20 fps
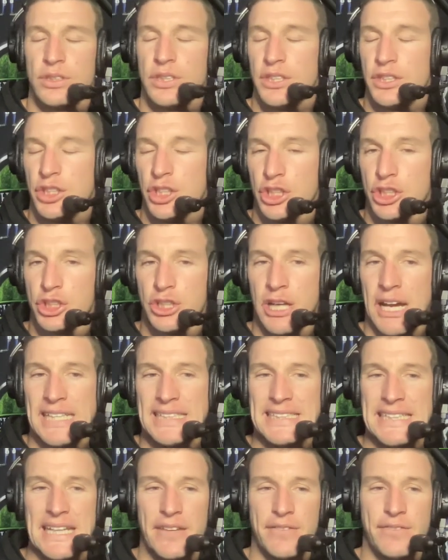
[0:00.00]
So Josh
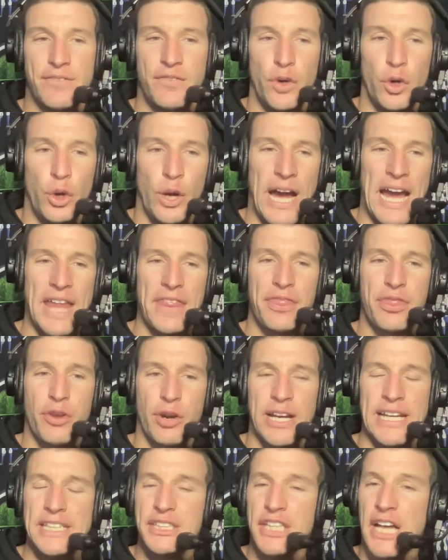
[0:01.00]
Tracy at 4. At
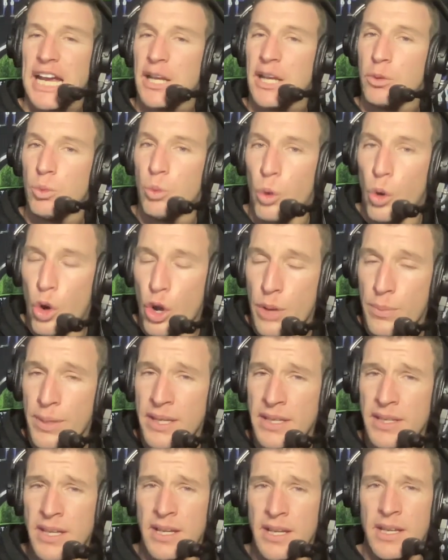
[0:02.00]
3, Jake
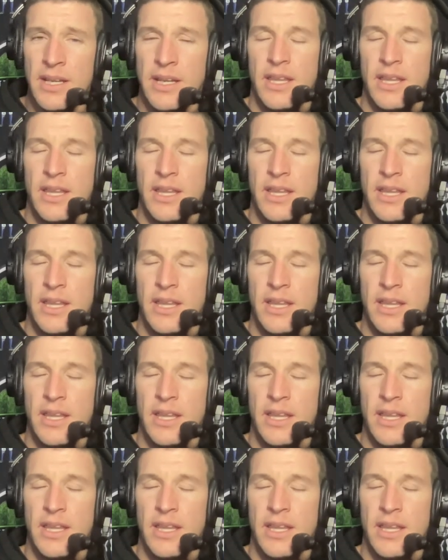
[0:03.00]
Waterman,